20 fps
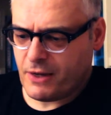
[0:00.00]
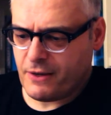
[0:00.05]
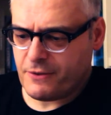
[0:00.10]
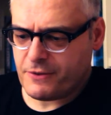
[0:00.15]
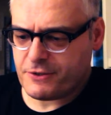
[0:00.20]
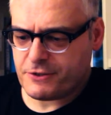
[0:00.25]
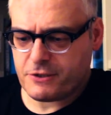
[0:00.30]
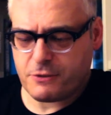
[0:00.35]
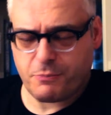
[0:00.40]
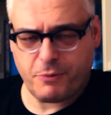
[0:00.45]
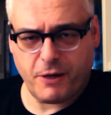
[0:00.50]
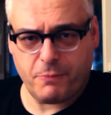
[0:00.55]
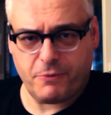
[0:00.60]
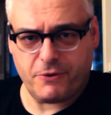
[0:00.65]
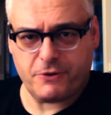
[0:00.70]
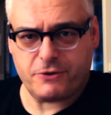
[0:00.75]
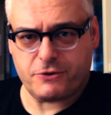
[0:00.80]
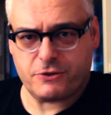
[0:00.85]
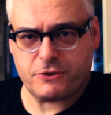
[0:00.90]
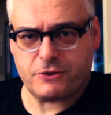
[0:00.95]
This is a
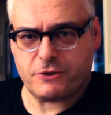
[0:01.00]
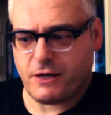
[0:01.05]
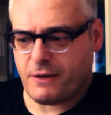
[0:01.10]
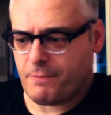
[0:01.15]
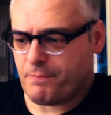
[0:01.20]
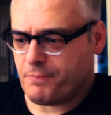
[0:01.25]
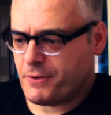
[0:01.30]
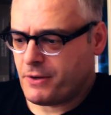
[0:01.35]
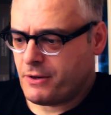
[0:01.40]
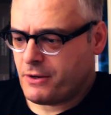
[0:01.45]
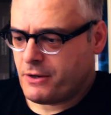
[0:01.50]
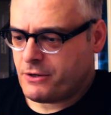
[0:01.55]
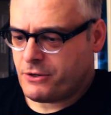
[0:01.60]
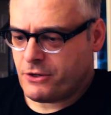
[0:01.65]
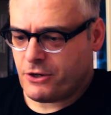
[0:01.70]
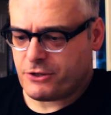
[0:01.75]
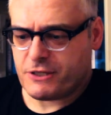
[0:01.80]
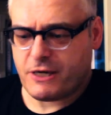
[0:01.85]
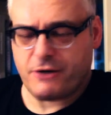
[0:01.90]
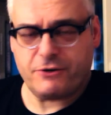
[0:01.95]
paper that's
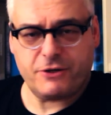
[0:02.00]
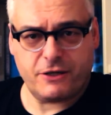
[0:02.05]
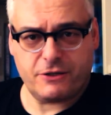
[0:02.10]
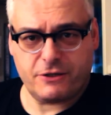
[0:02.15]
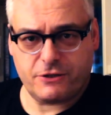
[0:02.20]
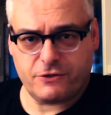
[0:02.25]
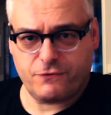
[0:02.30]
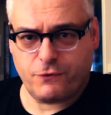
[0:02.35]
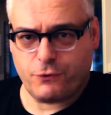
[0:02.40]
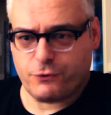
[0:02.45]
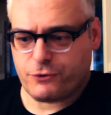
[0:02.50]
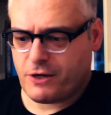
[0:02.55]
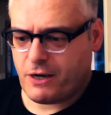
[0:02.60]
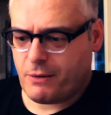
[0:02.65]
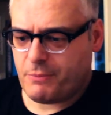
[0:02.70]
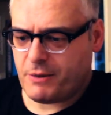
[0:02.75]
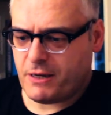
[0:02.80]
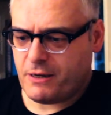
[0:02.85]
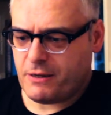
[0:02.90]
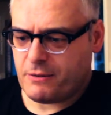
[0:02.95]
not out yet. It's
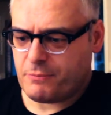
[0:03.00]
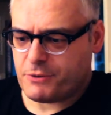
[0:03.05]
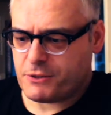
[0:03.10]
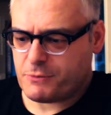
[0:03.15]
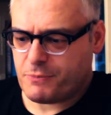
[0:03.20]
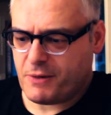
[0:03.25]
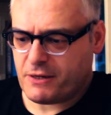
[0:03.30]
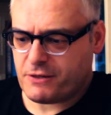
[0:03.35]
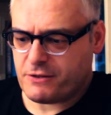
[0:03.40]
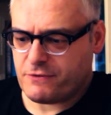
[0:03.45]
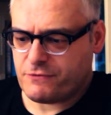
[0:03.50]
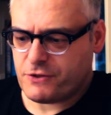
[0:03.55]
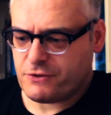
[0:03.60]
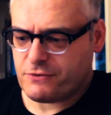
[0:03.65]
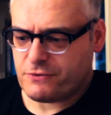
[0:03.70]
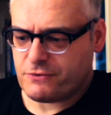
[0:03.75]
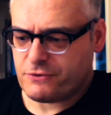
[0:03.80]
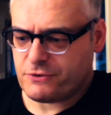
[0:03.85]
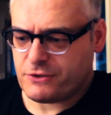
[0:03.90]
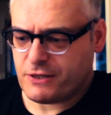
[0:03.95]
forthcoming in Perspectives
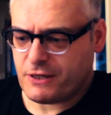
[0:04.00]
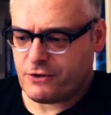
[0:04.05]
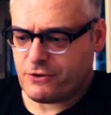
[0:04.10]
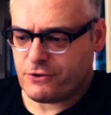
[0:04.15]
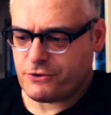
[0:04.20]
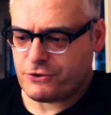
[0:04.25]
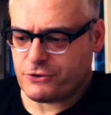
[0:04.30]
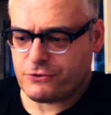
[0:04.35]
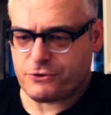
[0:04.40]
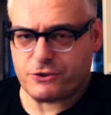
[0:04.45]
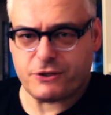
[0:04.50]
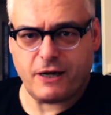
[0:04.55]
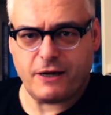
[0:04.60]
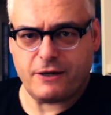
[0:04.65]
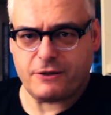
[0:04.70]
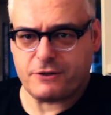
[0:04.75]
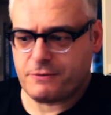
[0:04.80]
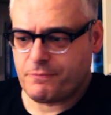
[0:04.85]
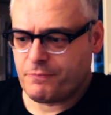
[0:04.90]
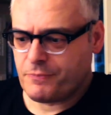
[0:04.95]
on Psychological
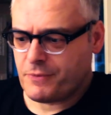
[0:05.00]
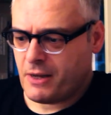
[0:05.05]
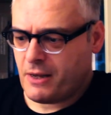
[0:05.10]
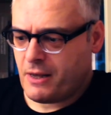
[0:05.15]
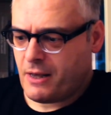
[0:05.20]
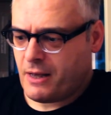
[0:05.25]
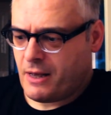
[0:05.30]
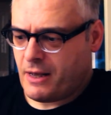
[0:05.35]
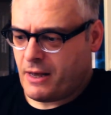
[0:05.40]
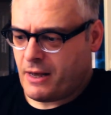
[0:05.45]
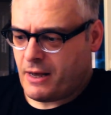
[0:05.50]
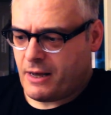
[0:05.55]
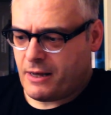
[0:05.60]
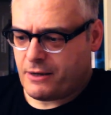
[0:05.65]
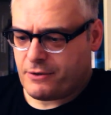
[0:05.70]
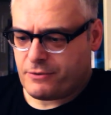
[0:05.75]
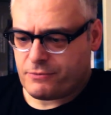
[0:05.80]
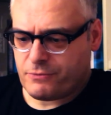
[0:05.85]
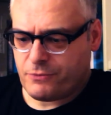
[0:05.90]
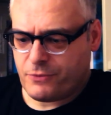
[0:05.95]
Science.
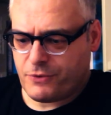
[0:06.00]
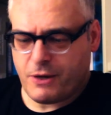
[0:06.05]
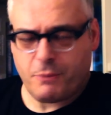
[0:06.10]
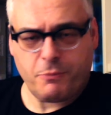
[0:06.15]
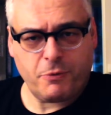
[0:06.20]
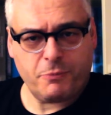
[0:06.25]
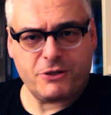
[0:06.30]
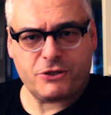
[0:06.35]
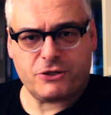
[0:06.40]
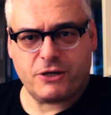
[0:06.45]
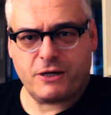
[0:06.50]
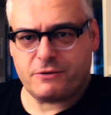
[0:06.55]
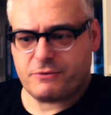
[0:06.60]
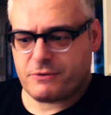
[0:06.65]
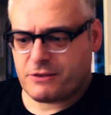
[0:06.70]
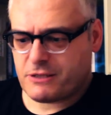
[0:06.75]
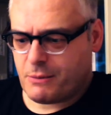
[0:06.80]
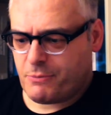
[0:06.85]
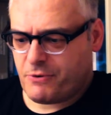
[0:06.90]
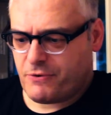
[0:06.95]
And with their permission,
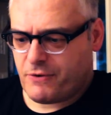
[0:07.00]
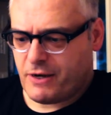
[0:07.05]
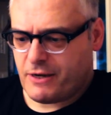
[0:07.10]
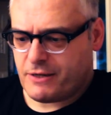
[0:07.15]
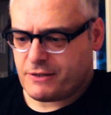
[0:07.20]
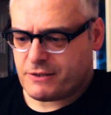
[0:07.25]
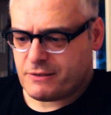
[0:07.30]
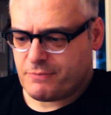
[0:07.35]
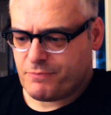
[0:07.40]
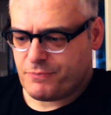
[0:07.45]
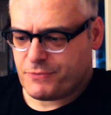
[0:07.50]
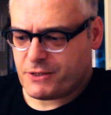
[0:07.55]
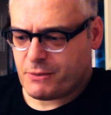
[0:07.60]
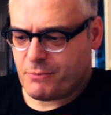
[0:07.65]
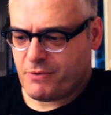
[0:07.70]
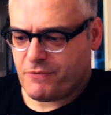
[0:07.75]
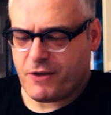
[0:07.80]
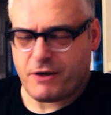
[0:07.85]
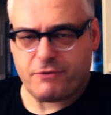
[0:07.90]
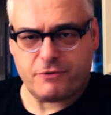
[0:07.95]
I'll summarise
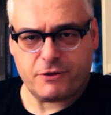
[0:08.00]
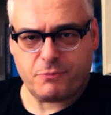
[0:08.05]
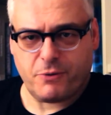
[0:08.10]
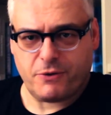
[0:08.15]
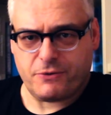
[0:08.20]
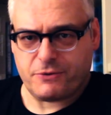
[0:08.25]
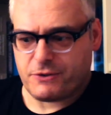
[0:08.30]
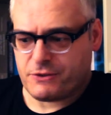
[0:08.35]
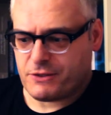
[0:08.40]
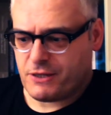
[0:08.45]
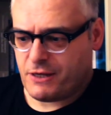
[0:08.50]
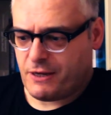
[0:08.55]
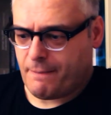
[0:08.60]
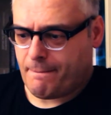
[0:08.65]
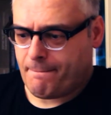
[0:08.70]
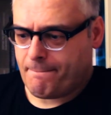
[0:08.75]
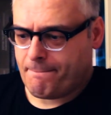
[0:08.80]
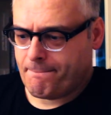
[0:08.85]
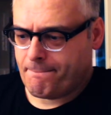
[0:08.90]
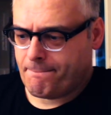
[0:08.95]
some of their responses here.